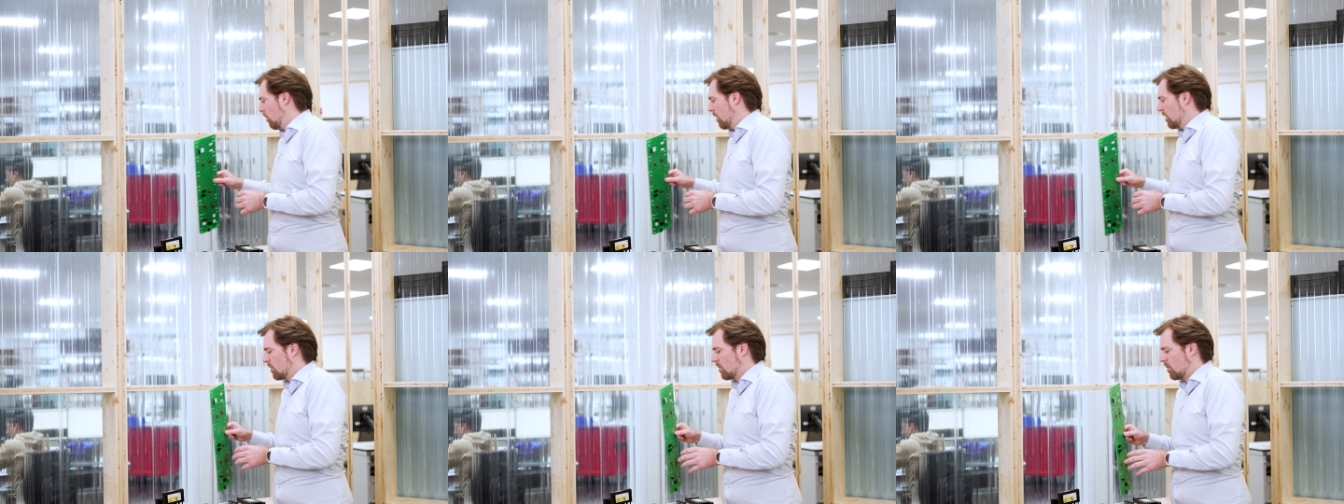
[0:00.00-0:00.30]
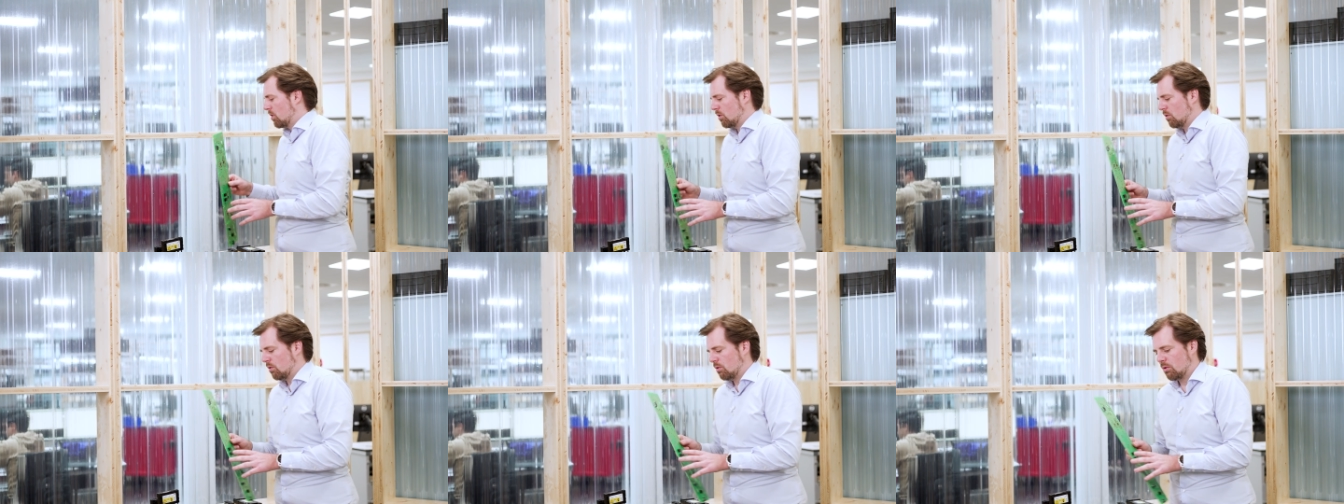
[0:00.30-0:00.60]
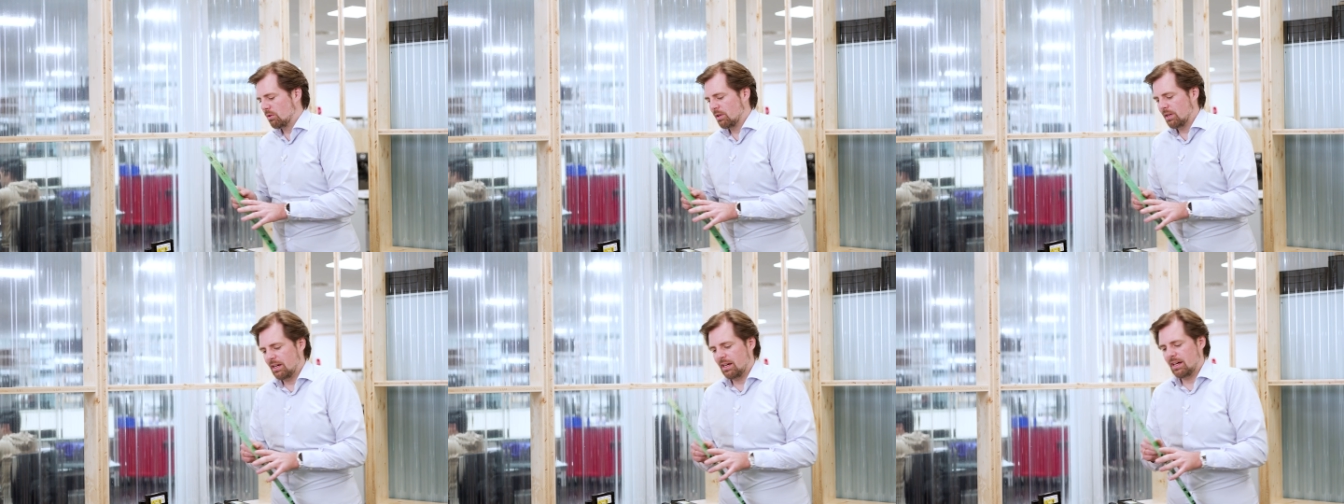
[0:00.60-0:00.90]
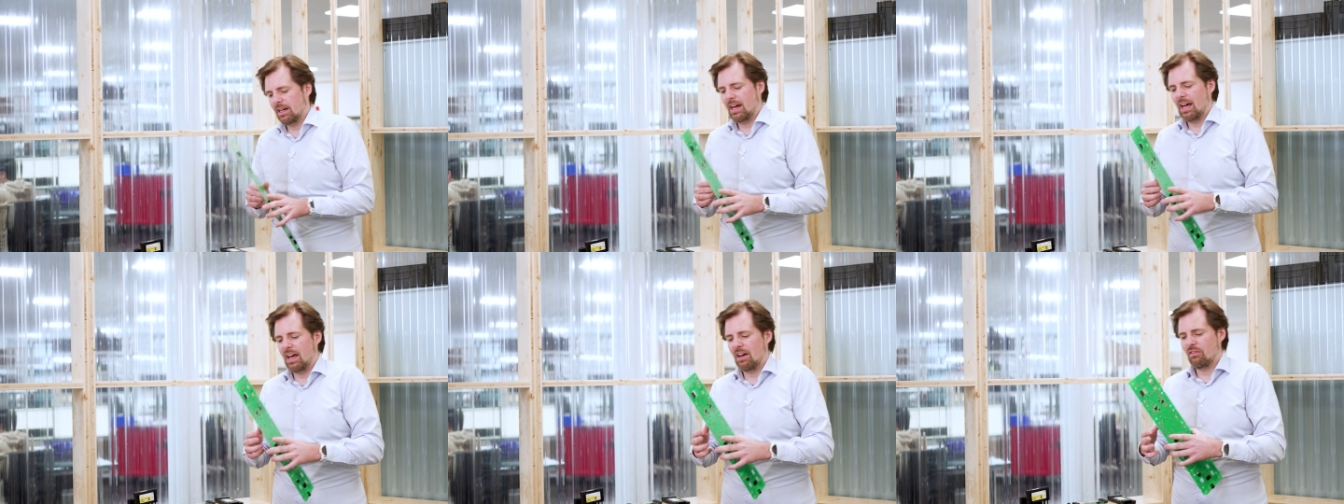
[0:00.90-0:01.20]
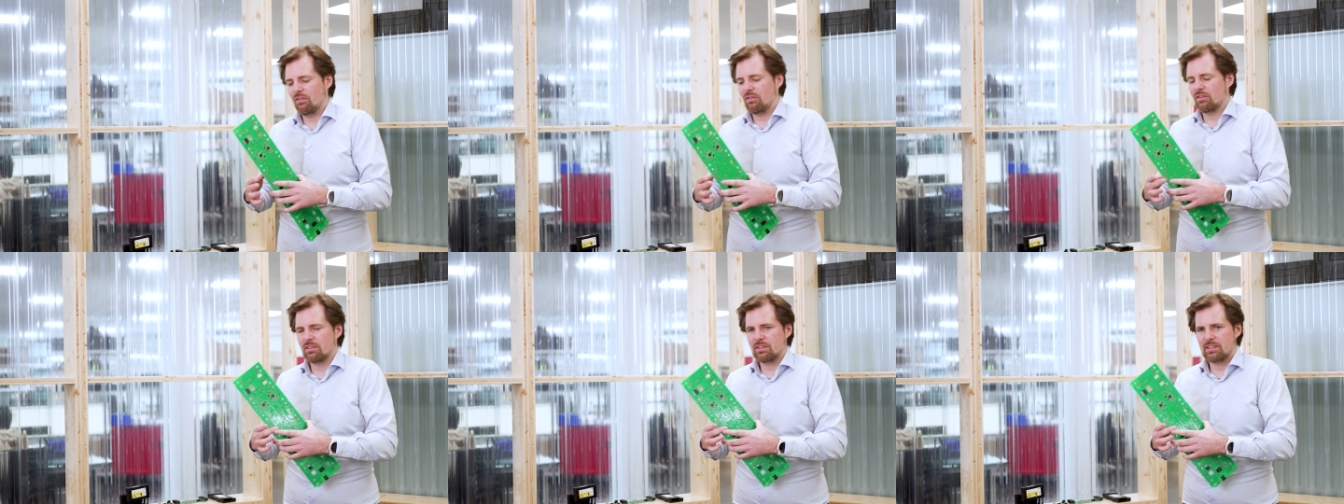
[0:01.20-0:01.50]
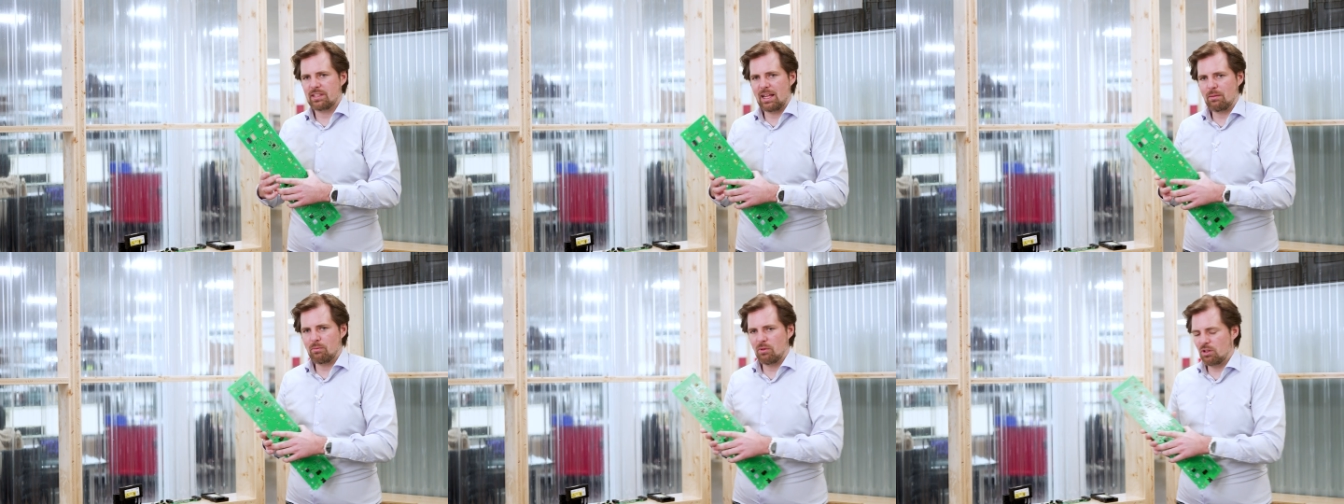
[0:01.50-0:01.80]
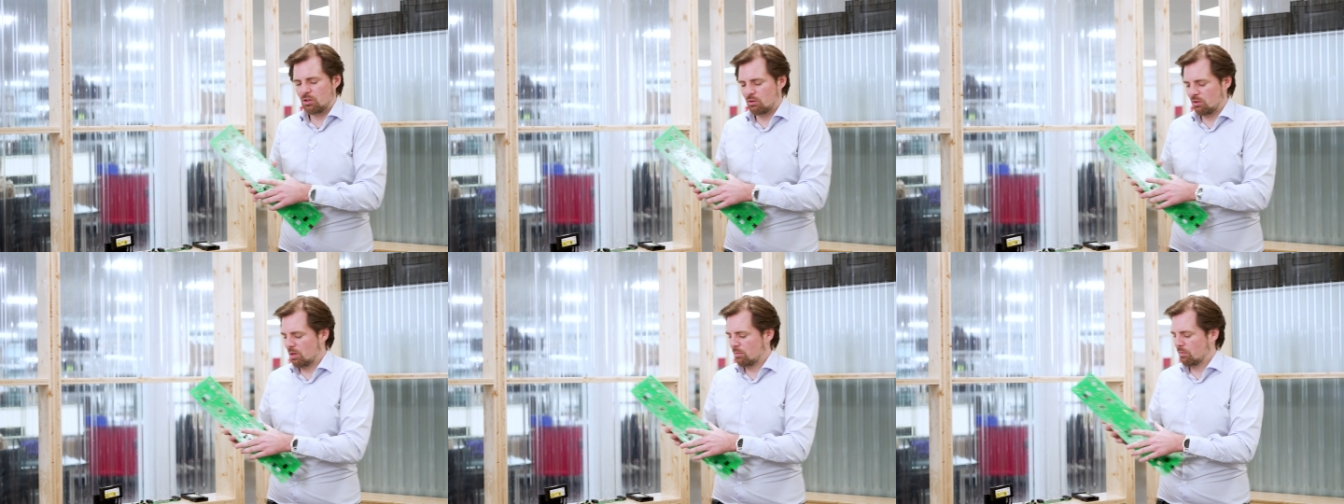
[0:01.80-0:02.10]
want to uh, have cell
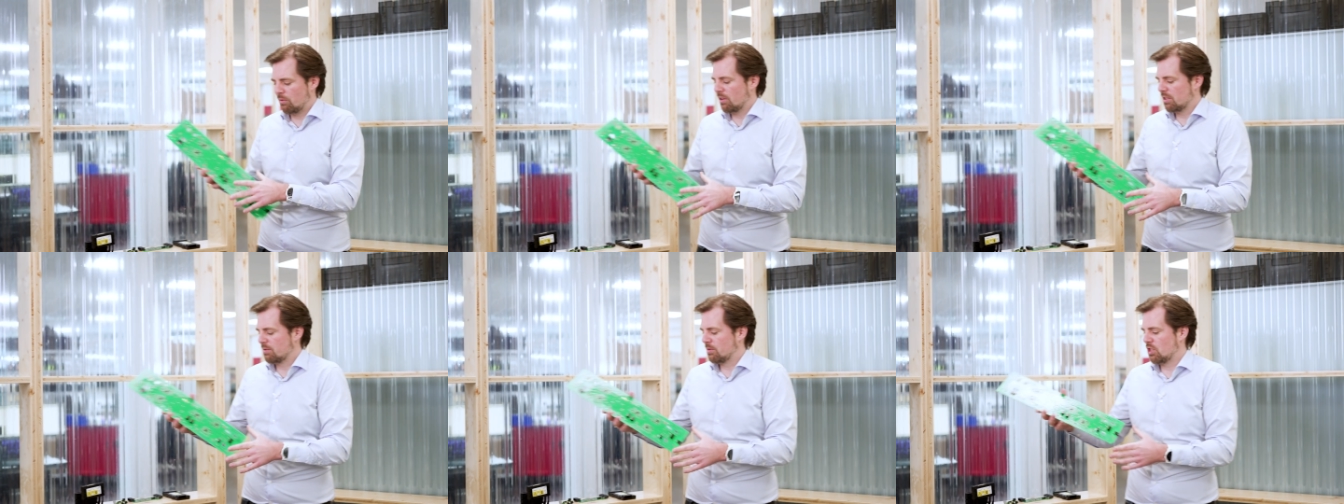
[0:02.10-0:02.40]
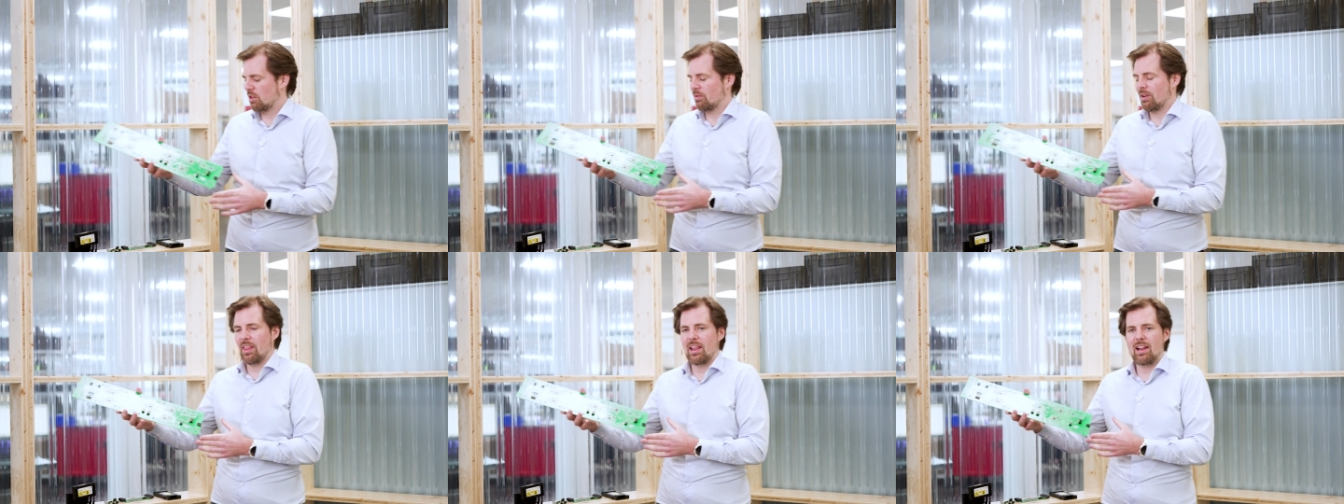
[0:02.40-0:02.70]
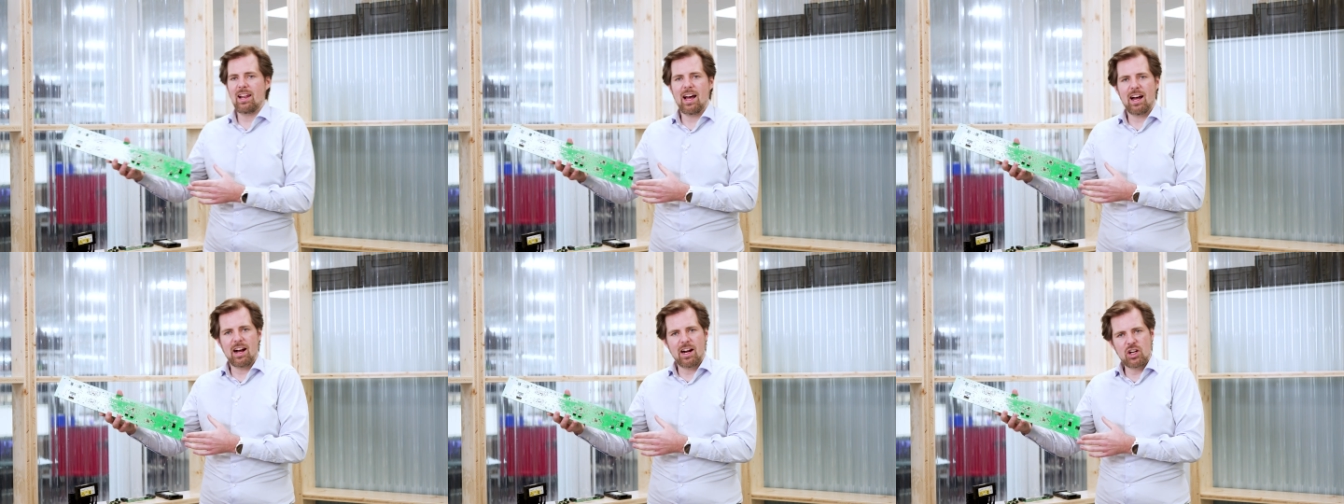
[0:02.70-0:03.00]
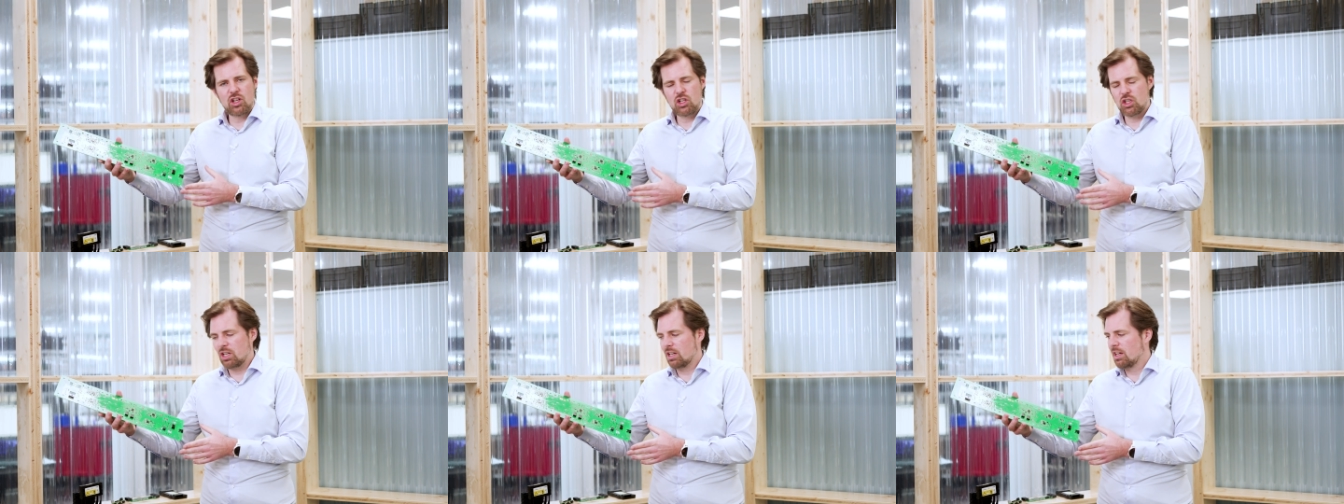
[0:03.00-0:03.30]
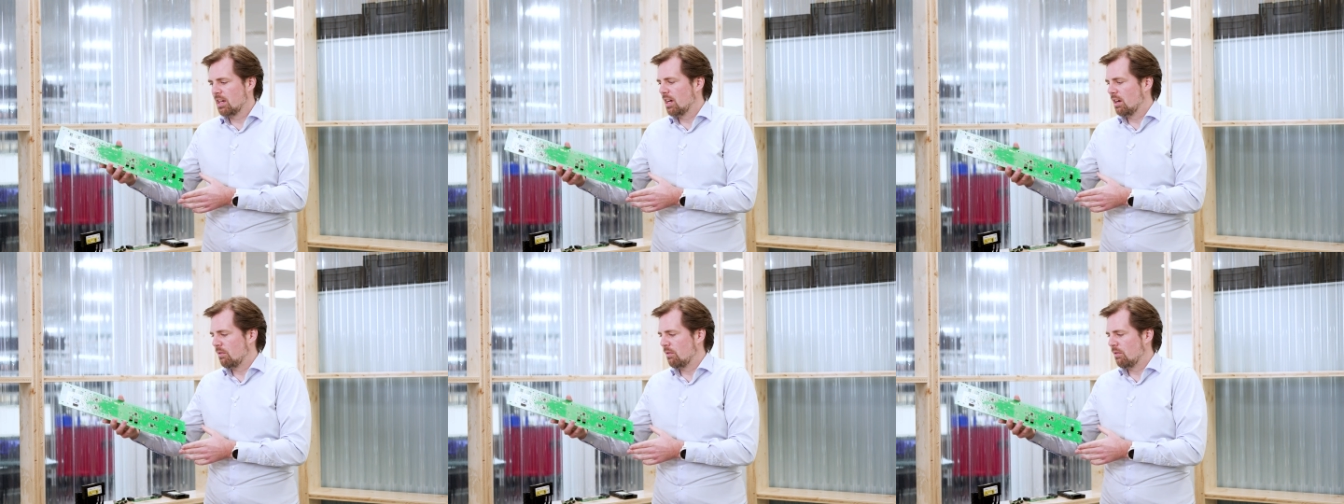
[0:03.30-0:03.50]
monitoring boards which are rather large,